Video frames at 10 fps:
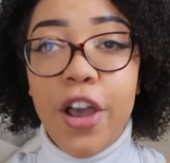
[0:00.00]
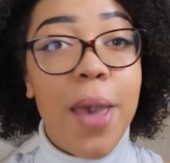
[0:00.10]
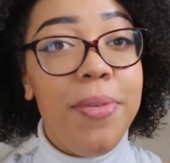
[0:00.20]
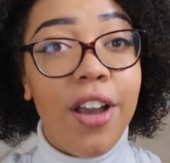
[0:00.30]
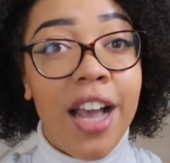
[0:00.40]
I
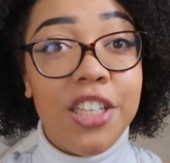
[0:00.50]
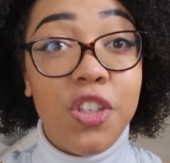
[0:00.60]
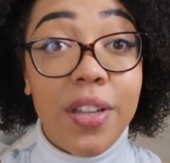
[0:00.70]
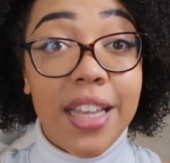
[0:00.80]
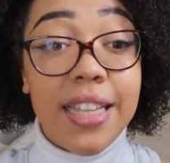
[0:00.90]
hope you guys
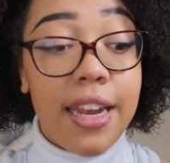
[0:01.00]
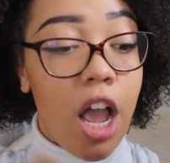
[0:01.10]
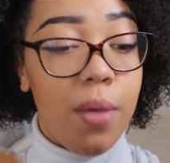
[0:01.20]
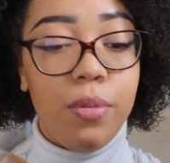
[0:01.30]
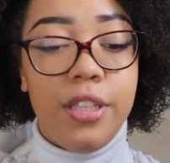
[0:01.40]
enjoyed this, and
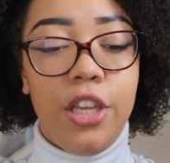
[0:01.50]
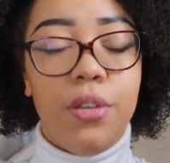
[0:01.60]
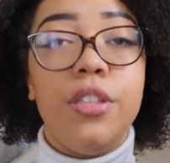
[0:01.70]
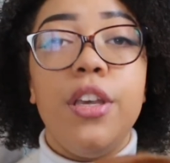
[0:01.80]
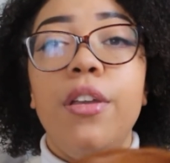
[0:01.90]
I will see
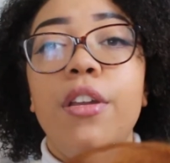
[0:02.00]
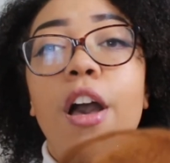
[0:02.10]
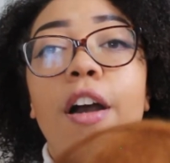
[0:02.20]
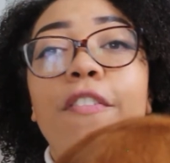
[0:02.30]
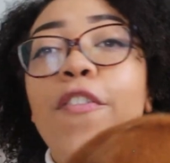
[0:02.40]
you soon
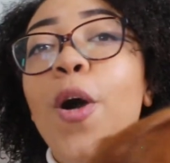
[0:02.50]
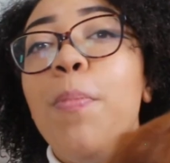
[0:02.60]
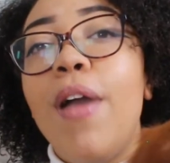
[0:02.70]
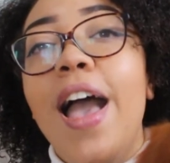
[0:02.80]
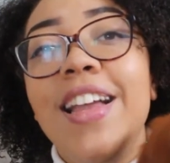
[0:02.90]
for a
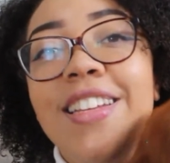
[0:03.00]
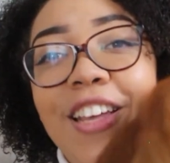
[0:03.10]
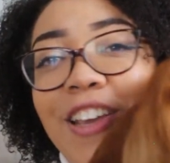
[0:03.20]
brand